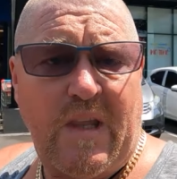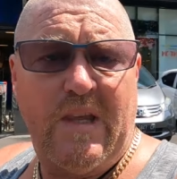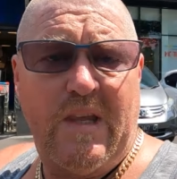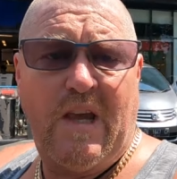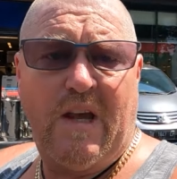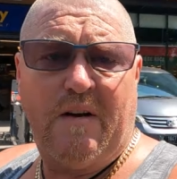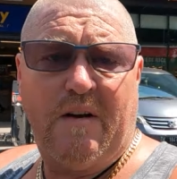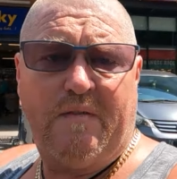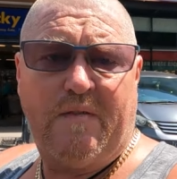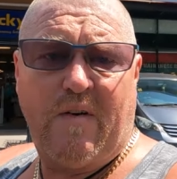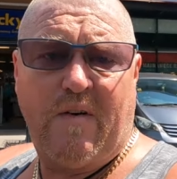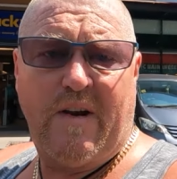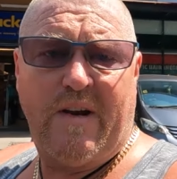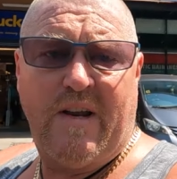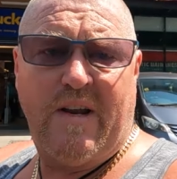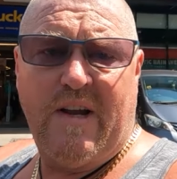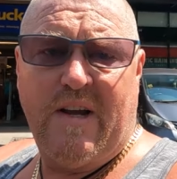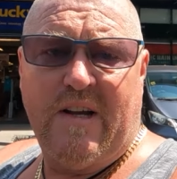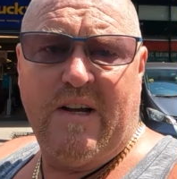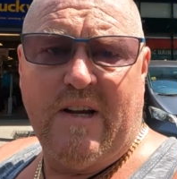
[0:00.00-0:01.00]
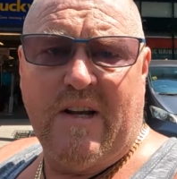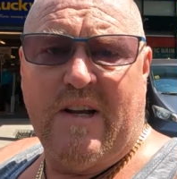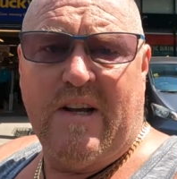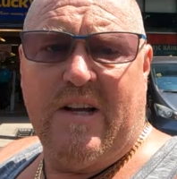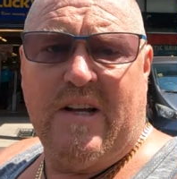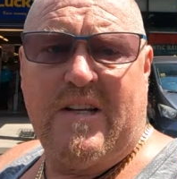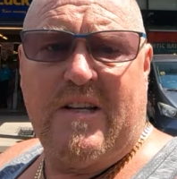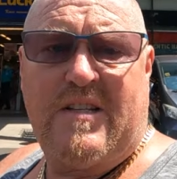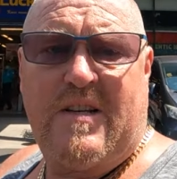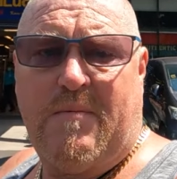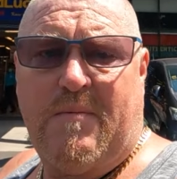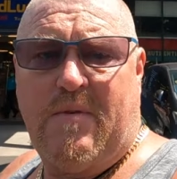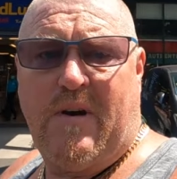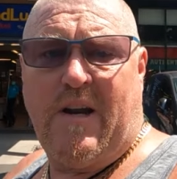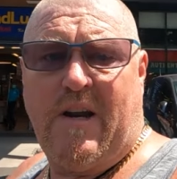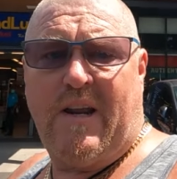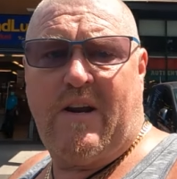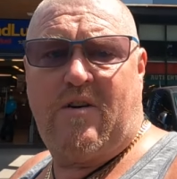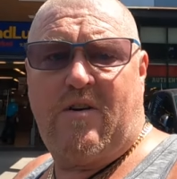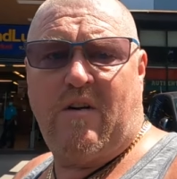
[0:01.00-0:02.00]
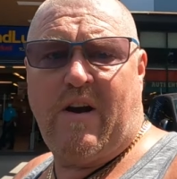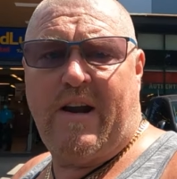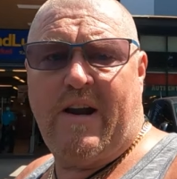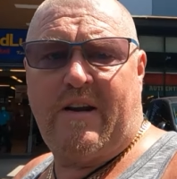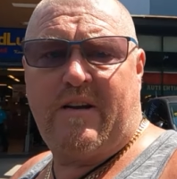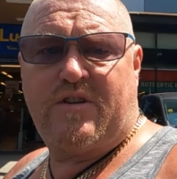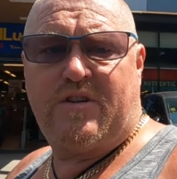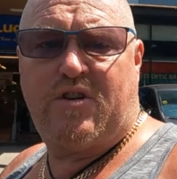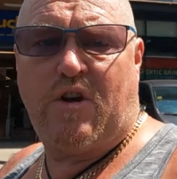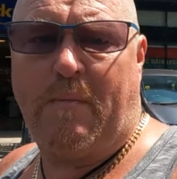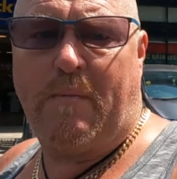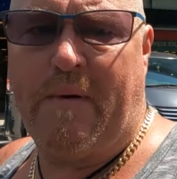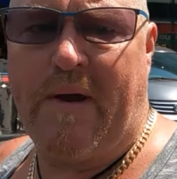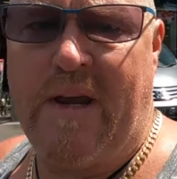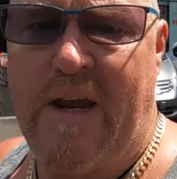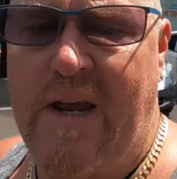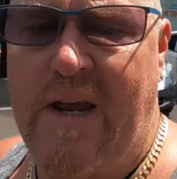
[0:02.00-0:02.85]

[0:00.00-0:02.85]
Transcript: You're going to find some really great shopping